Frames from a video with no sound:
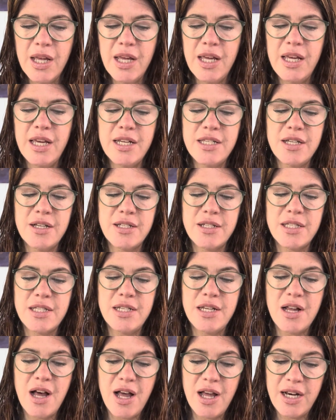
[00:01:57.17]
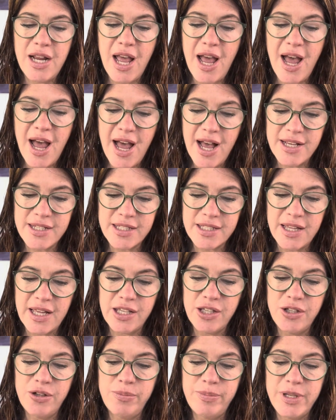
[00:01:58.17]
It does not ask that
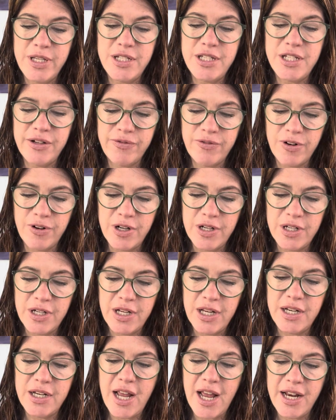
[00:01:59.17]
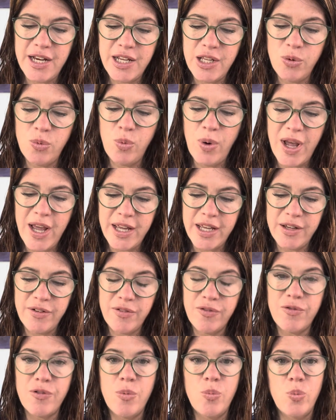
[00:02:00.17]
you be different in any way
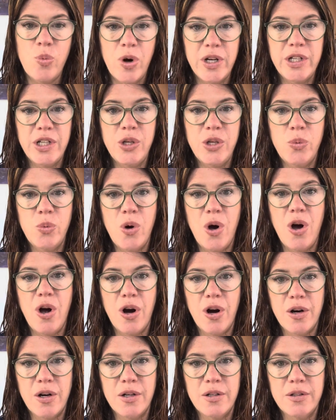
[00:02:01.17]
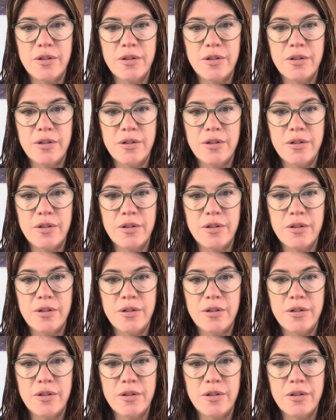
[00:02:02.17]
from what you are.